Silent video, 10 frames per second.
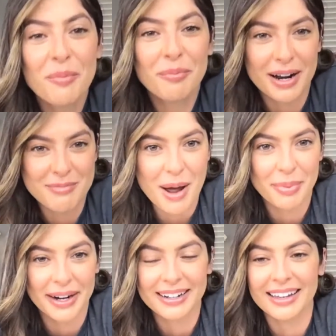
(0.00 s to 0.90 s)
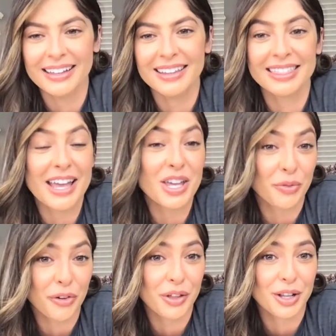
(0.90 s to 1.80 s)
But I'm not pregnant. Thank you
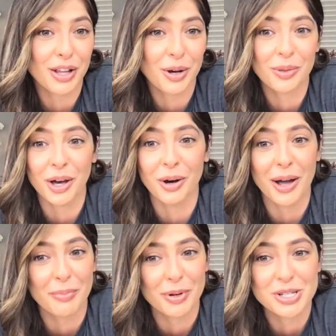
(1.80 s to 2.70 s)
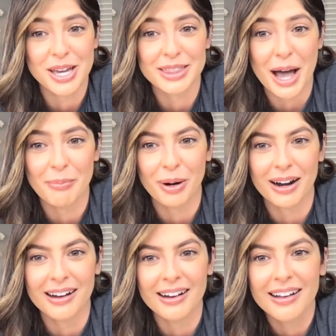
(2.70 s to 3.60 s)
for the glow, though. I appreciate that
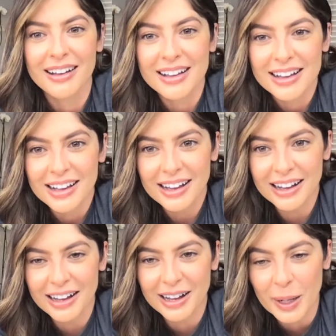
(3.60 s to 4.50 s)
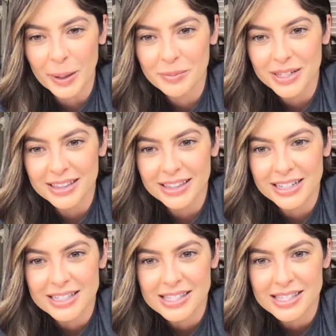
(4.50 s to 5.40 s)
part.
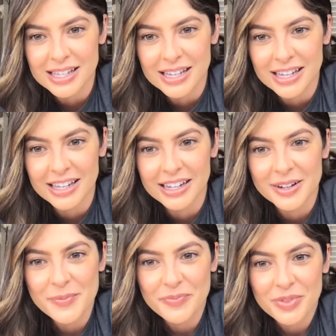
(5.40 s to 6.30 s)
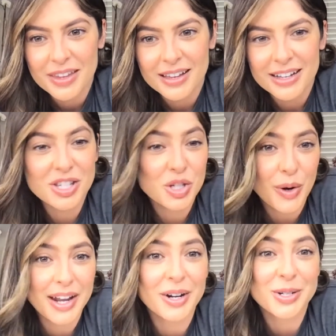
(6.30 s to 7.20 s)
Let's see. A
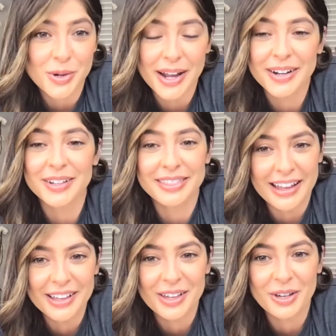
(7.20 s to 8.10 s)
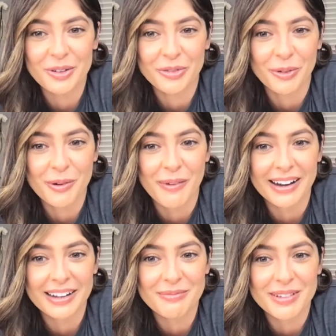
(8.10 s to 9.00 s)
strainer drainer. Thank you for
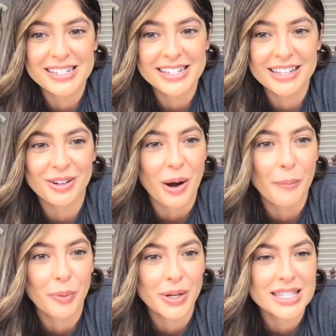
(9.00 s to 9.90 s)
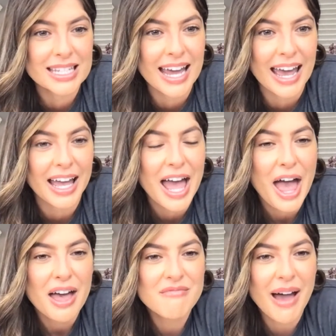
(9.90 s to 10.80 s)
reminding me, D. You're on point today.
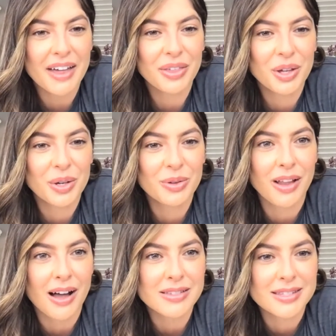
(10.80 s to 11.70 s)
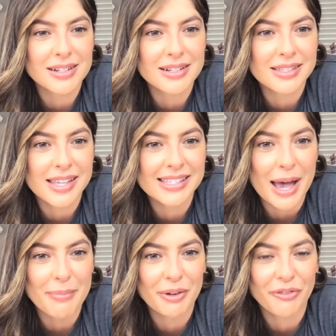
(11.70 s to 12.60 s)
Matthew Loster says,
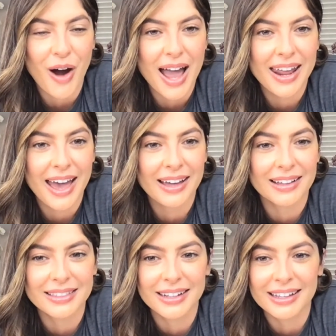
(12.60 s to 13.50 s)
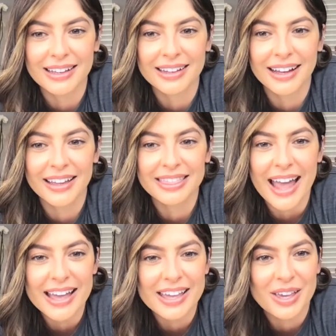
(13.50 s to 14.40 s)
happy Friday. Looking good.
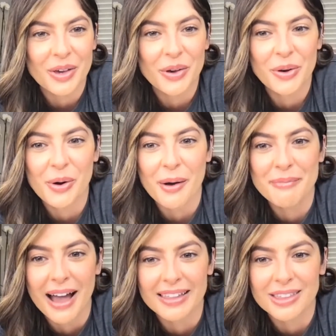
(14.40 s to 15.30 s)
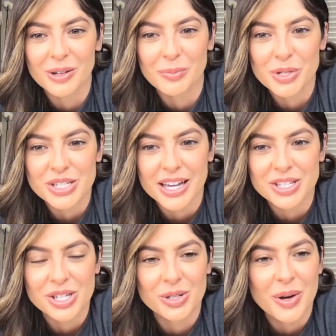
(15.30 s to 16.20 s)
Thank you, Matthew.
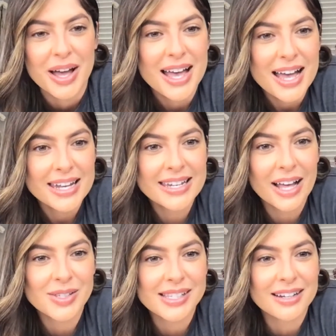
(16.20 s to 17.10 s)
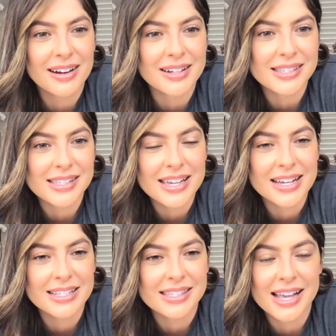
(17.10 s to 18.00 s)
Appreciate you. Nelson
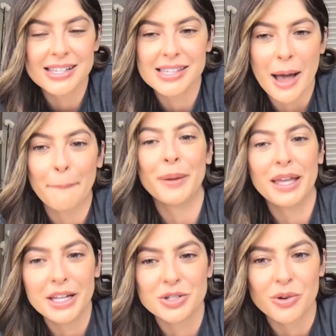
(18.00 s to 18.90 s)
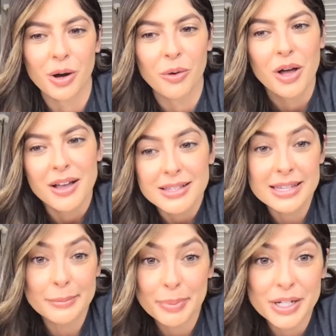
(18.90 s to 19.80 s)
Garcia says, San Pedro.
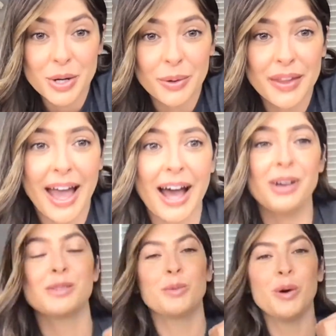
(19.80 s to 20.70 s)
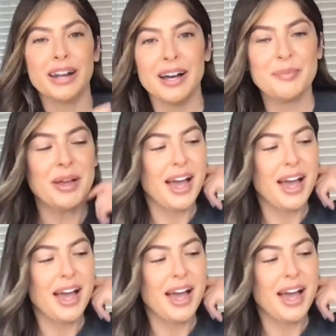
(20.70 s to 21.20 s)
San Pedro in the house. What up?